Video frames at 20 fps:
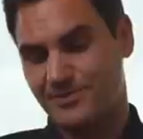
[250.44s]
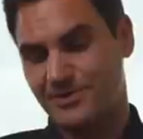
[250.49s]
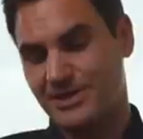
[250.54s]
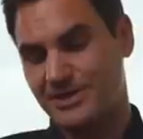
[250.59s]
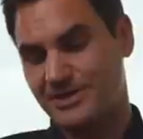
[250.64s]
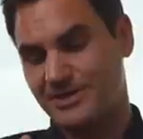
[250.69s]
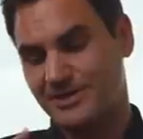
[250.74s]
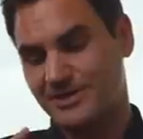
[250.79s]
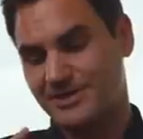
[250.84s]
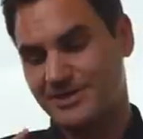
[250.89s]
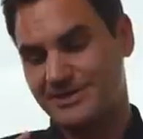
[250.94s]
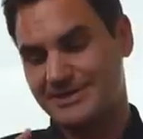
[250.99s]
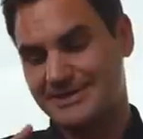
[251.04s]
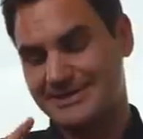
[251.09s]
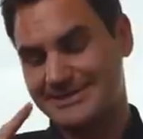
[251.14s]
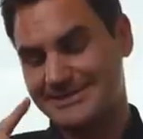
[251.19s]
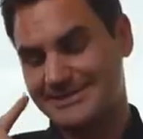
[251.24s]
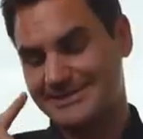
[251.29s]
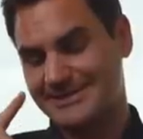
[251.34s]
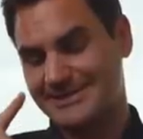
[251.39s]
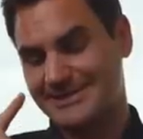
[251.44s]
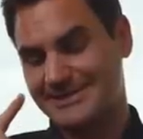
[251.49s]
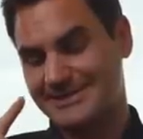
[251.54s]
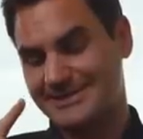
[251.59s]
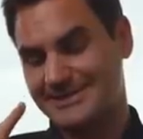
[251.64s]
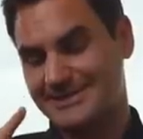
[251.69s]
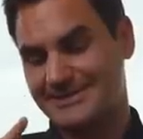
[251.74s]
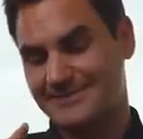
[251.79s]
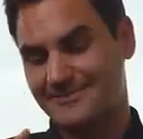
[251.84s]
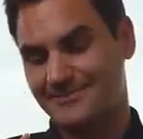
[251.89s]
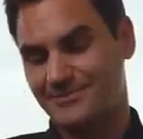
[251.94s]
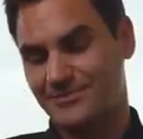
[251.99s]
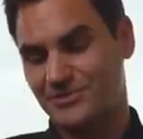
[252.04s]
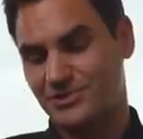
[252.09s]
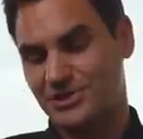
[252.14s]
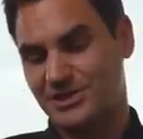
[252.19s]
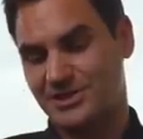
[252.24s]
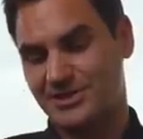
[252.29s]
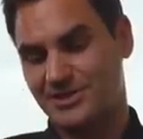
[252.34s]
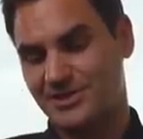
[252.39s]
Prague, um,
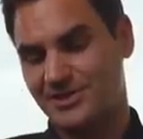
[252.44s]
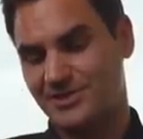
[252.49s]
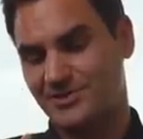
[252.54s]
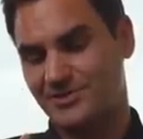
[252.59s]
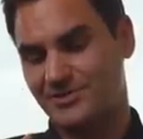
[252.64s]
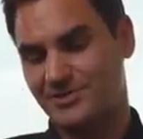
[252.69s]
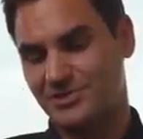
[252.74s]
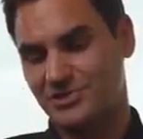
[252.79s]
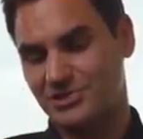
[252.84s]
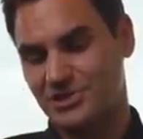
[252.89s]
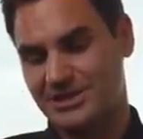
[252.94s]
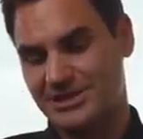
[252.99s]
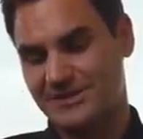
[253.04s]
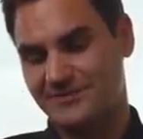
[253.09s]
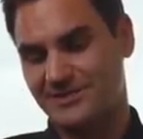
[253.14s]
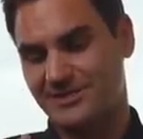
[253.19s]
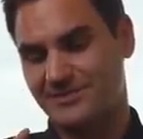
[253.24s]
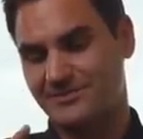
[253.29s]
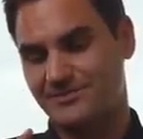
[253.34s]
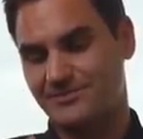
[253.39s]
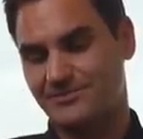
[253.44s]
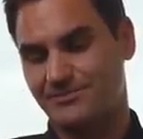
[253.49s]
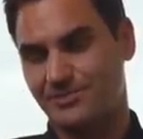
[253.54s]
Chicago, Geneva,